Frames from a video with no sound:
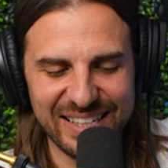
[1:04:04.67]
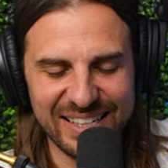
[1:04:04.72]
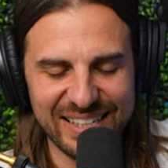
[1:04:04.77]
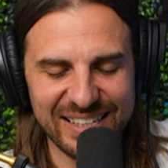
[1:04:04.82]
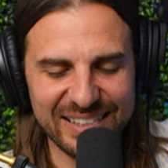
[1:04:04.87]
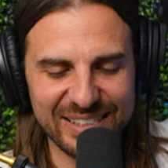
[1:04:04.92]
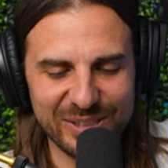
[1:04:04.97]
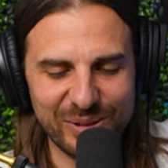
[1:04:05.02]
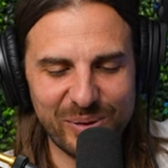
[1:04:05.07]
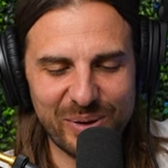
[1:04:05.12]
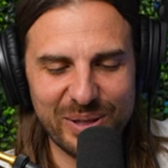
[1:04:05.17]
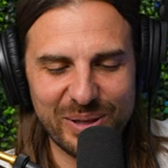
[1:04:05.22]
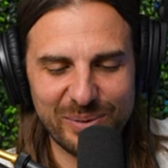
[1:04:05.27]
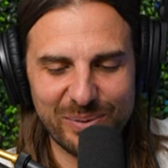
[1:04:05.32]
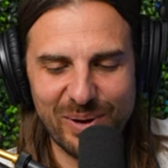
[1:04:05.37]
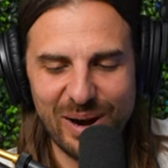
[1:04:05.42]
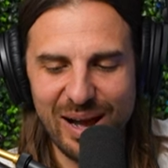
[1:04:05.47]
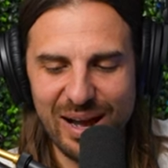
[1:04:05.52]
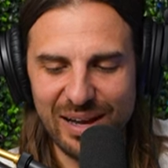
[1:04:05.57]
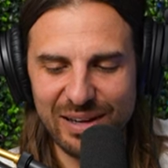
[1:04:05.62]
Enjoy the
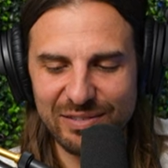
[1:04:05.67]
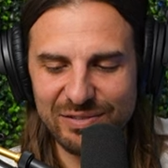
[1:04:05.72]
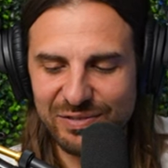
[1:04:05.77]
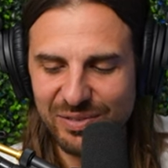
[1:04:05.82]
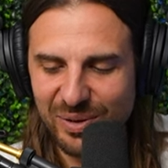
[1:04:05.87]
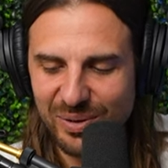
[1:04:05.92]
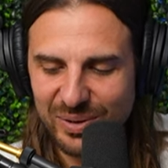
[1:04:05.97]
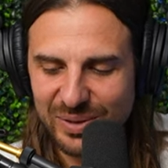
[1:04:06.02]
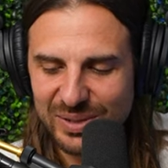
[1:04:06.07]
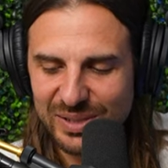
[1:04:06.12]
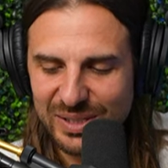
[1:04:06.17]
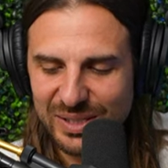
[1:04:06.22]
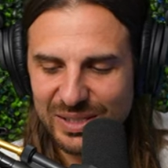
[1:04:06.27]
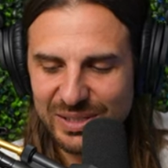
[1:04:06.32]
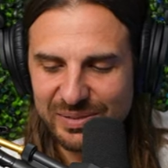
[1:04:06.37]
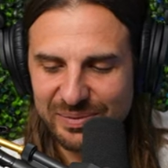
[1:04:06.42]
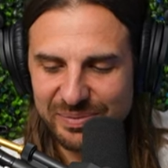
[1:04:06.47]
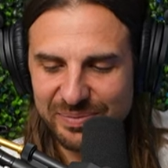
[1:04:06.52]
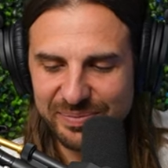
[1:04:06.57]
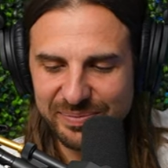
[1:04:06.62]
ride, folks.
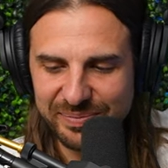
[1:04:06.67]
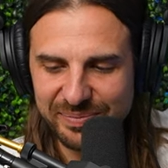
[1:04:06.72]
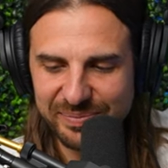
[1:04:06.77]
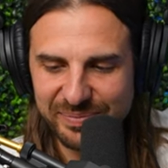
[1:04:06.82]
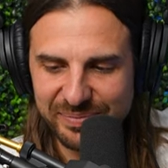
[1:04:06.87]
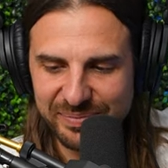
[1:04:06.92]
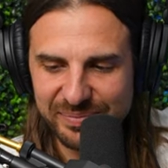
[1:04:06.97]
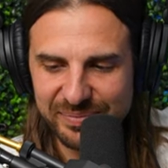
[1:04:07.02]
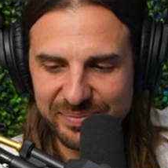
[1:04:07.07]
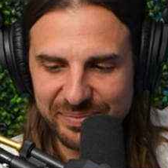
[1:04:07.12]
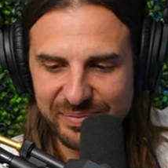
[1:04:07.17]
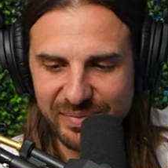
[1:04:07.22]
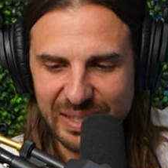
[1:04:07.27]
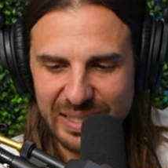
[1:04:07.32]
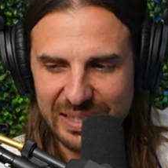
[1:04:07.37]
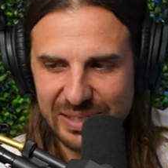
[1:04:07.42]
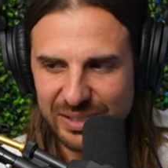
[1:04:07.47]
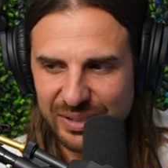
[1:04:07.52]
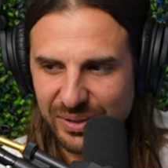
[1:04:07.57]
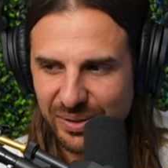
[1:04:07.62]

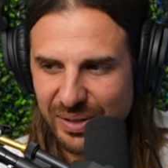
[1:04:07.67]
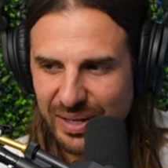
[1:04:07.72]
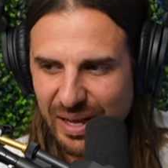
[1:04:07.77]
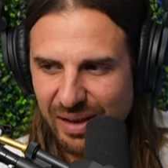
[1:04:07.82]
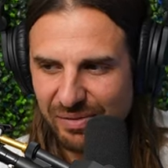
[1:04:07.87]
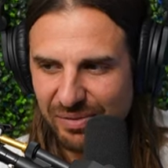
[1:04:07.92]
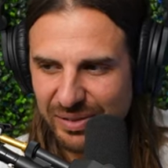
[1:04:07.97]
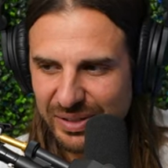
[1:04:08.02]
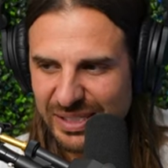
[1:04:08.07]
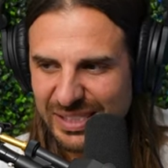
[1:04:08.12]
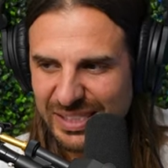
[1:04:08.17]
Enjoy every